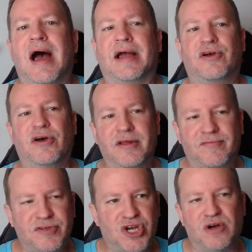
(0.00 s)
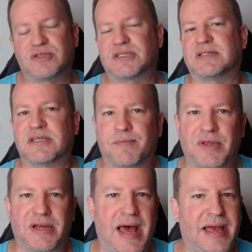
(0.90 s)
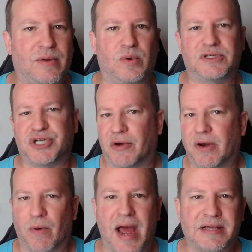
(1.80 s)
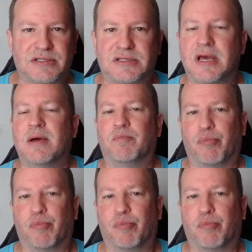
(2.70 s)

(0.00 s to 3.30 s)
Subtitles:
I could have chosen something like when Jerry Rice